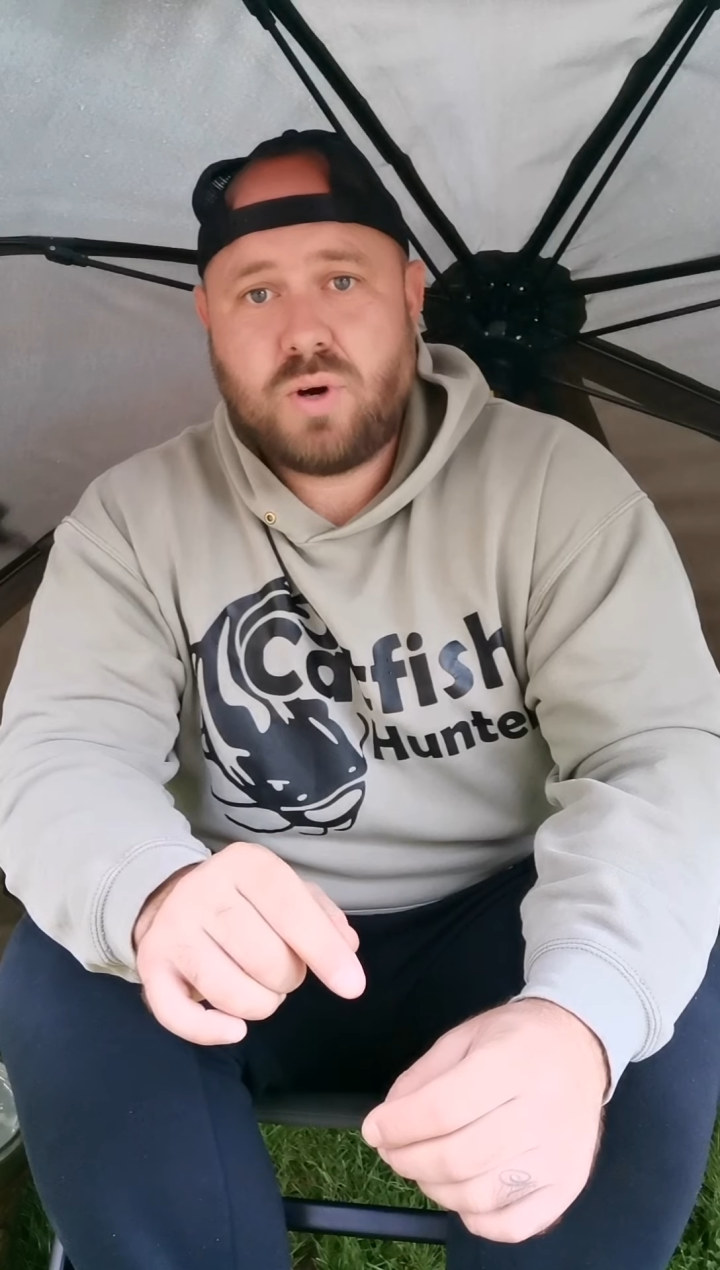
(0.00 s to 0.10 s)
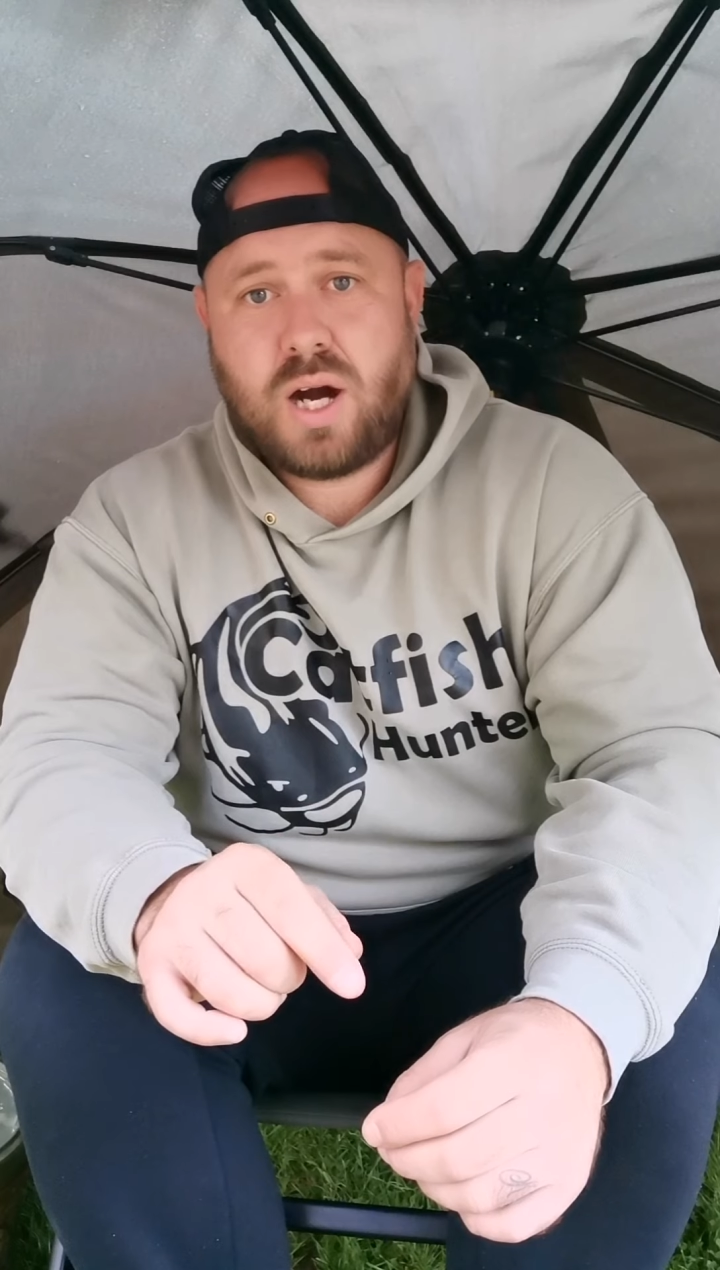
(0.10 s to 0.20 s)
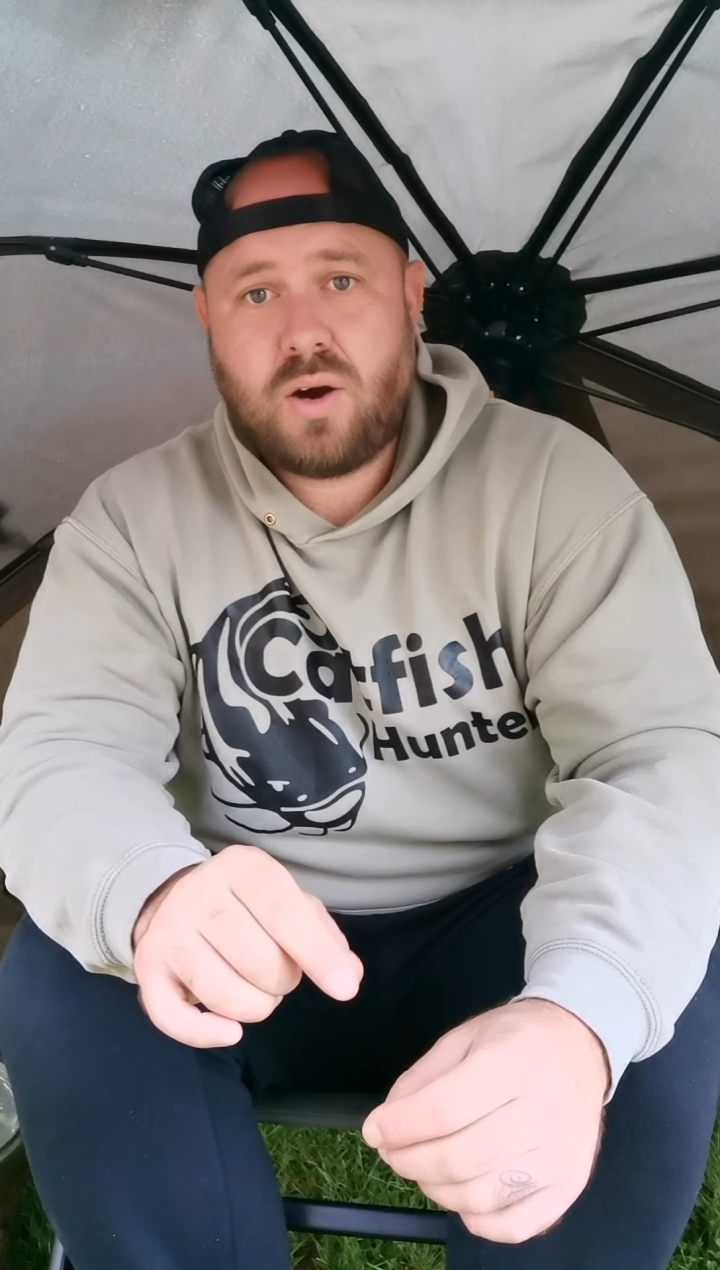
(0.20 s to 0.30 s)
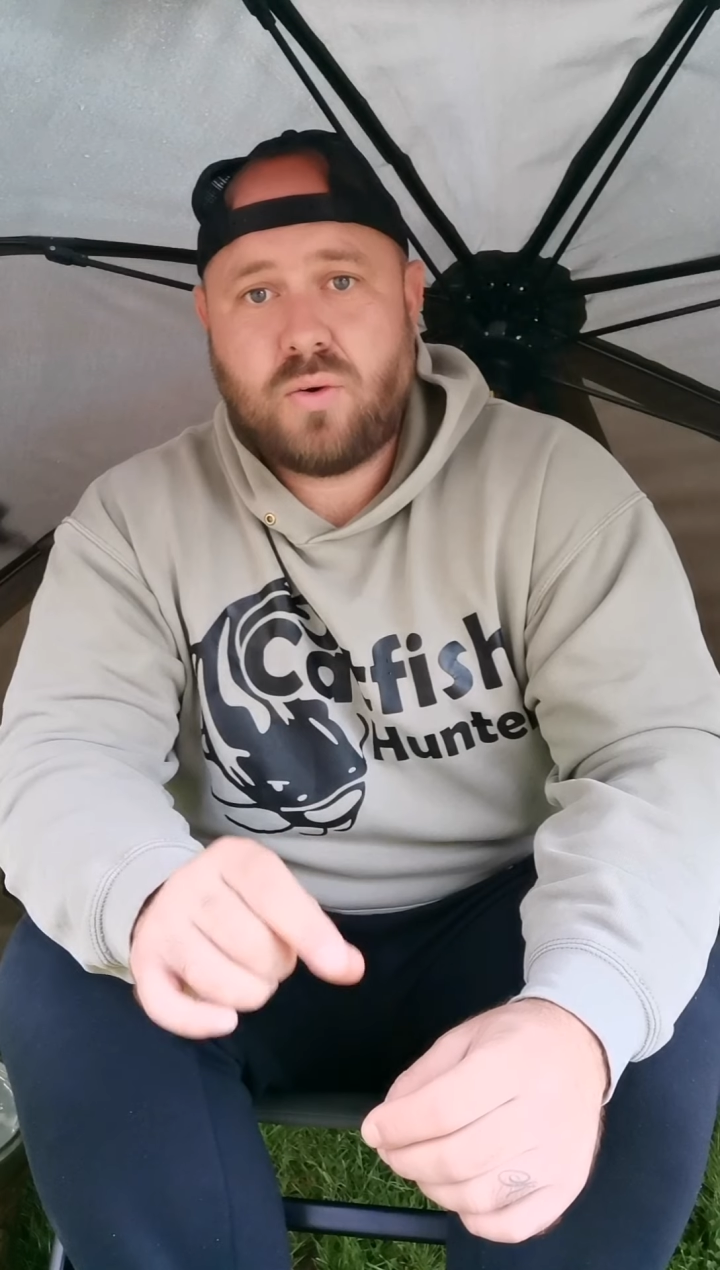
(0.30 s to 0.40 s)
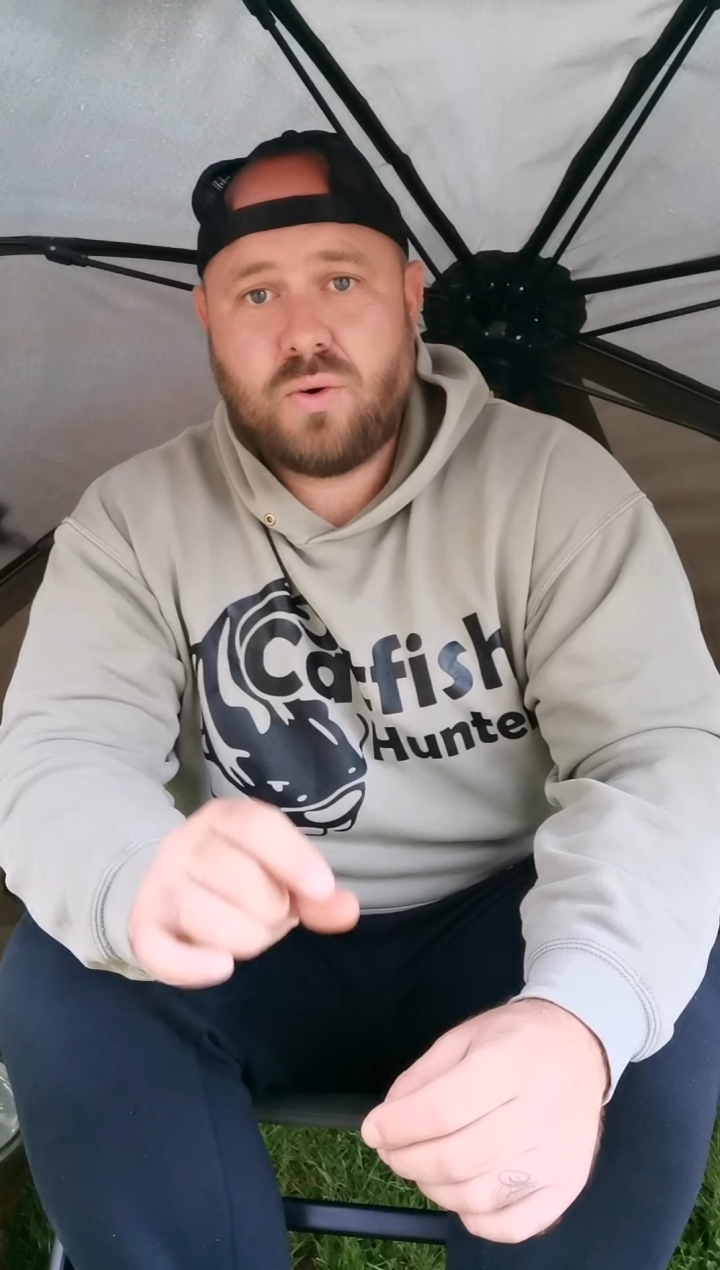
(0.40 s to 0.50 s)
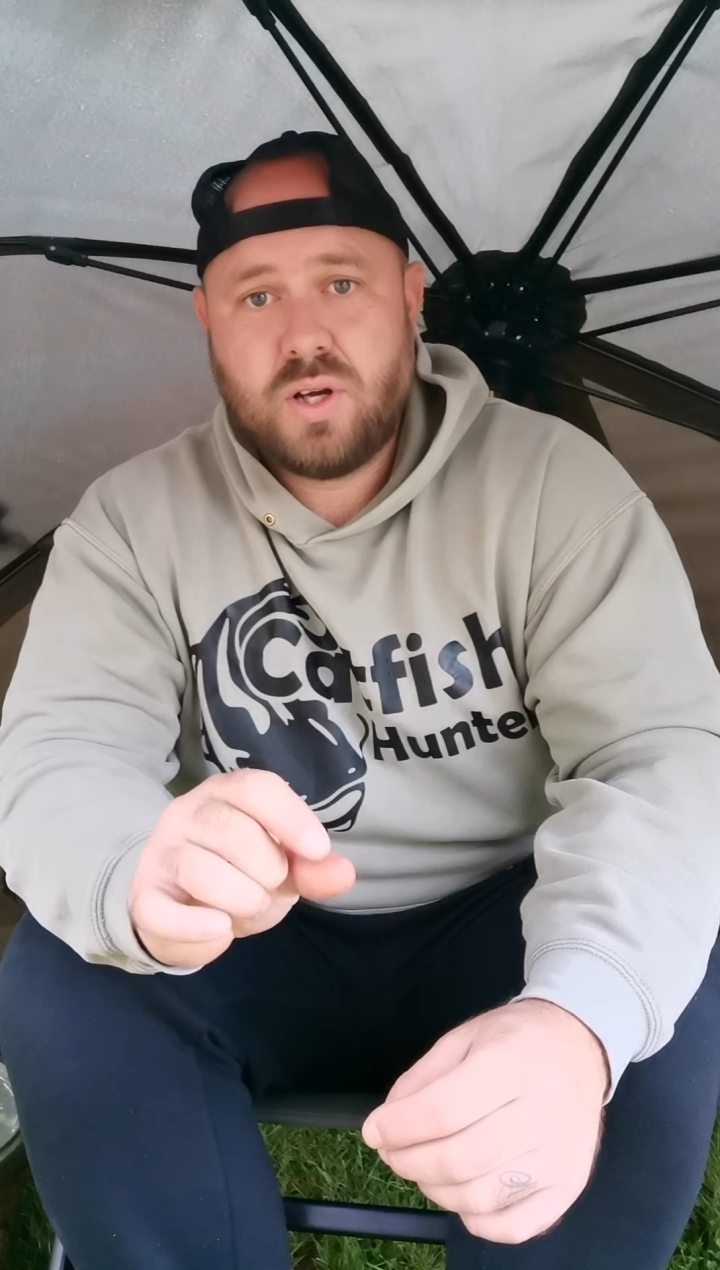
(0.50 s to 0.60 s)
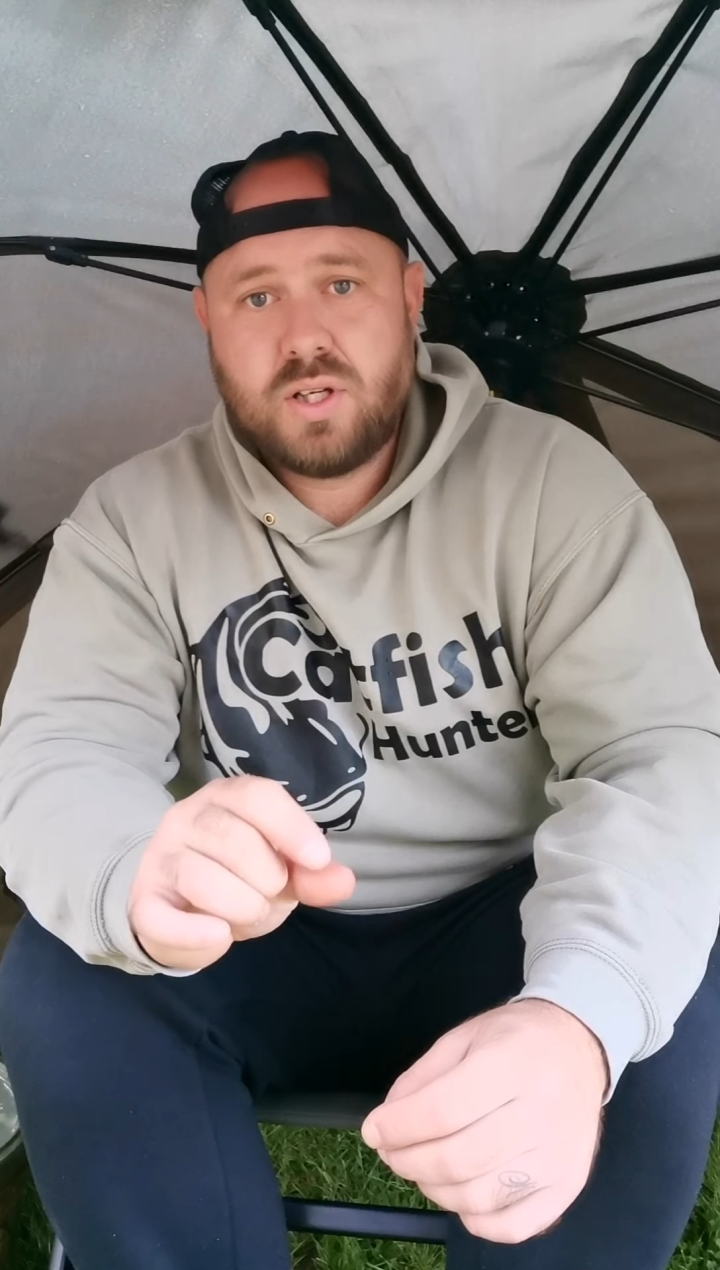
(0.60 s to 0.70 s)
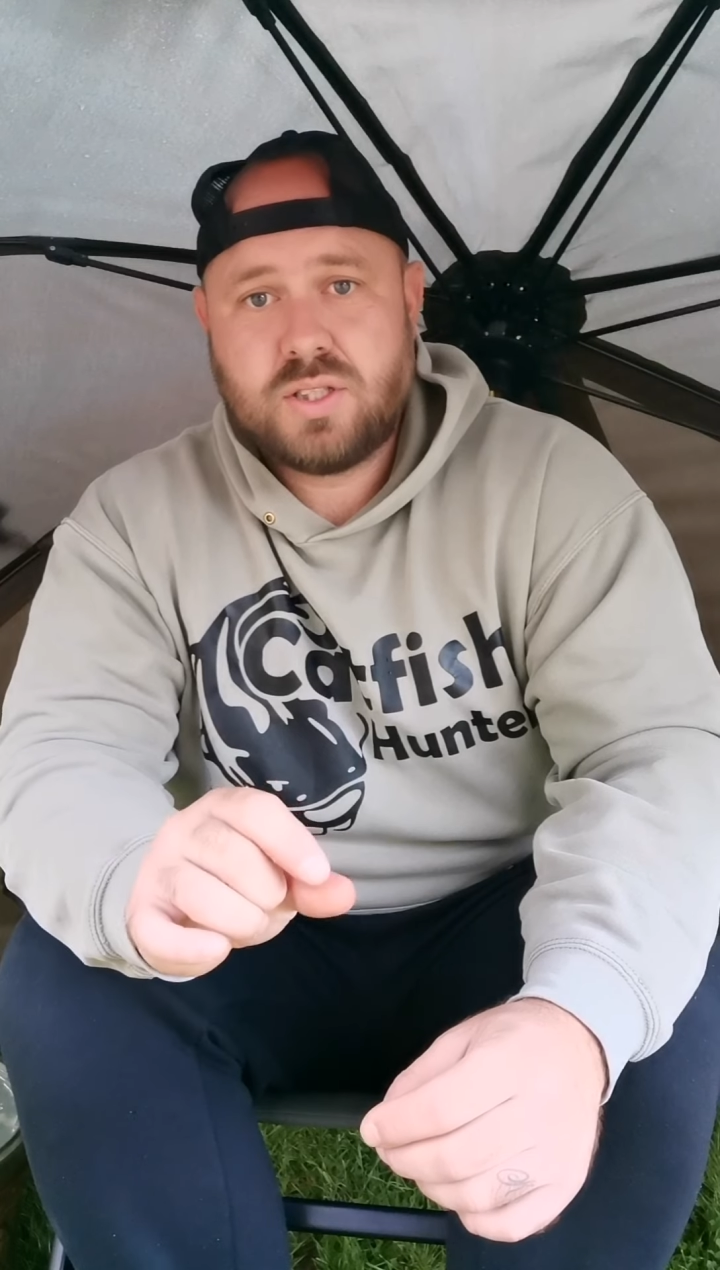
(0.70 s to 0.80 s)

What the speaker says: hole